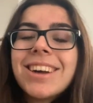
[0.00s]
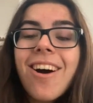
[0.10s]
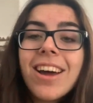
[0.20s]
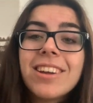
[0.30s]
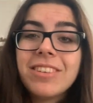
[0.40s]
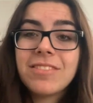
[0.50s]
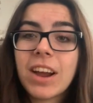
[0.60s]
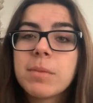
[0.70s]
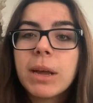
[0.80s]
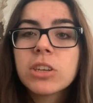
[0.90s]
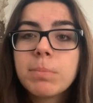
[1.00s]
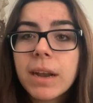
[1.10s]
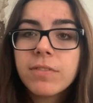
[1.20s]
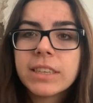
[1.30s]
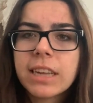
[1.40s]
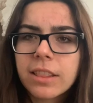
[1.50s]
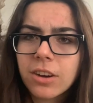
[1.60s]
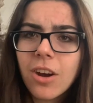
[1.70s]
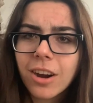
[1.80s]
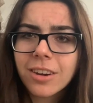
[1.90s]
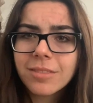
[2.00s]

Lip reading: ton of environmental benefits that there are.